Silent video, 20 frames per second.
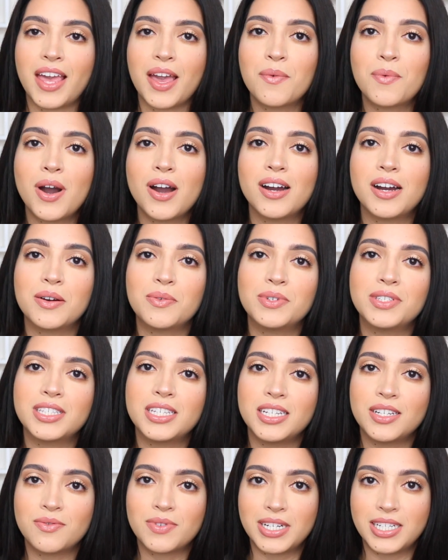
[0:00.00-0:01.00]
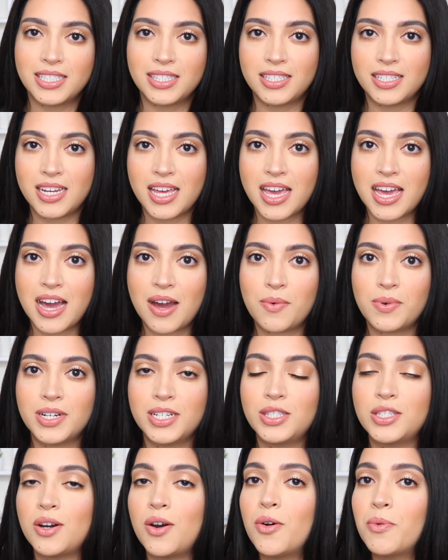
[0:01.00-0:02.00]
and while I was getting ready today, I
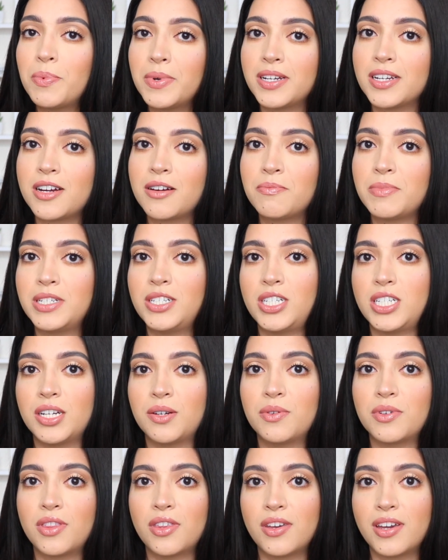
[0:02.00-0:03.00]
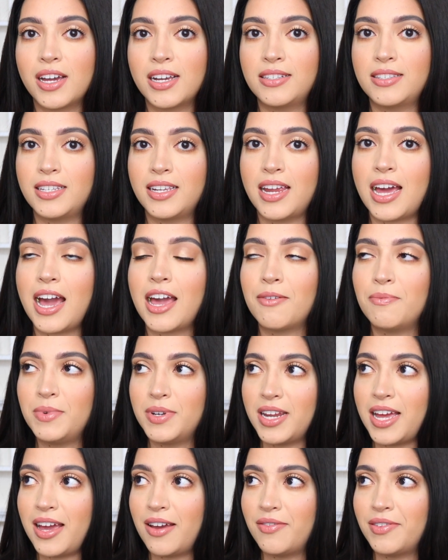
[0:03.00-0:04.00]
wanted to open up and share with you guys that I've
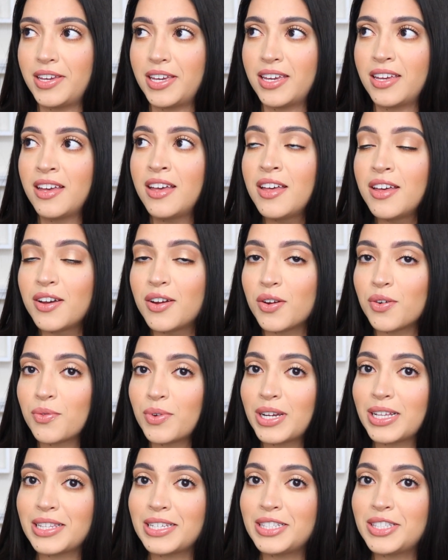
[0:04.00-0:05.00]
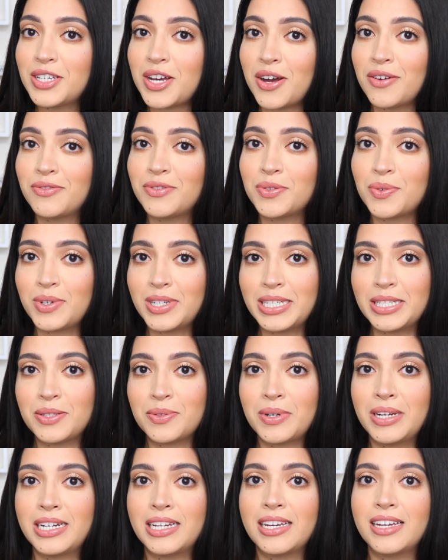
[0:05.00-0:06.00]
been having a really tough
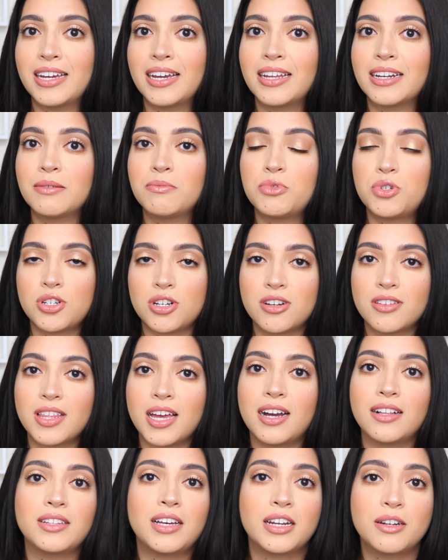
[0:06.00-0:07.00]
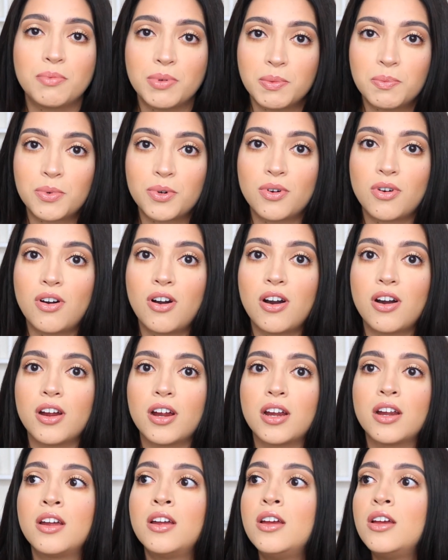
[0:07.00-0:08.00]
2020, and I'm sure that a lot of people
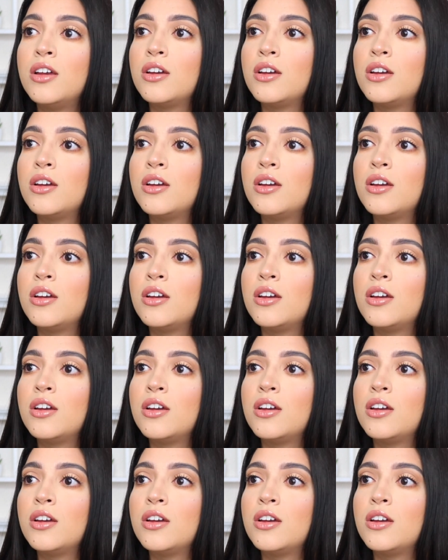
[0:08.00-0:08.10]
are